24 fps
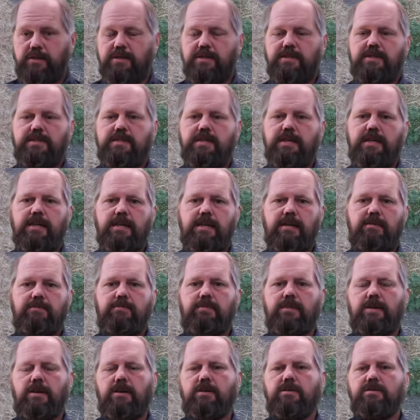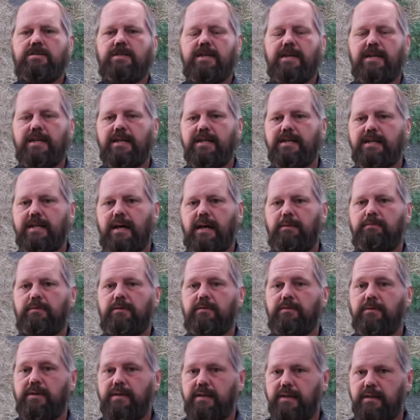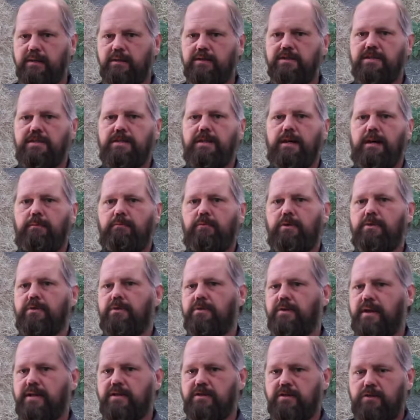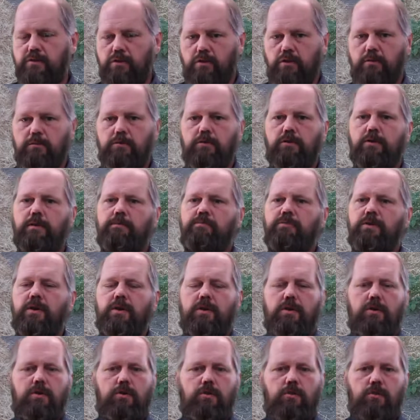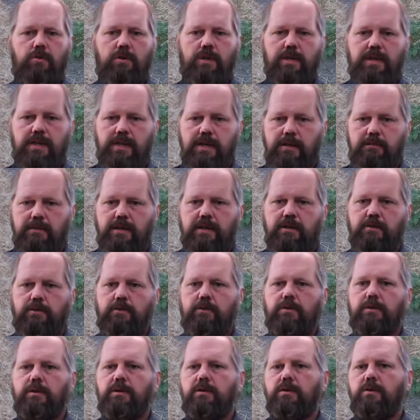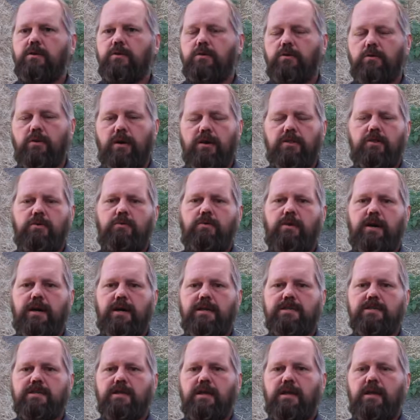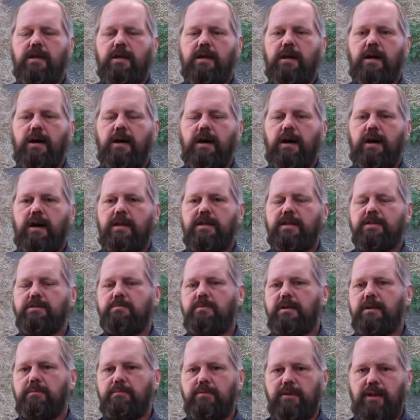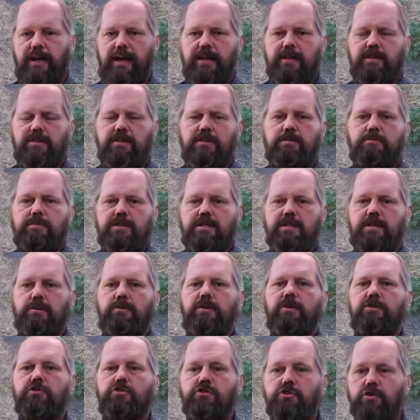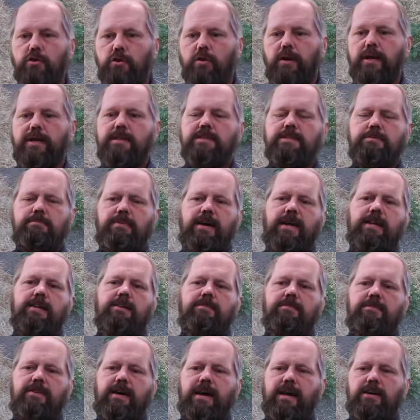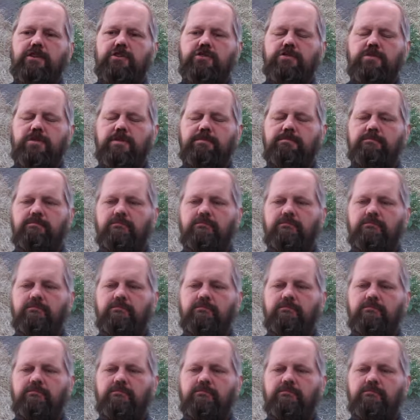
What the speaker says: to see if there's any type of kill step, whether that's thermal or chemical or otherwise, that's been applied to this material during its manufacture.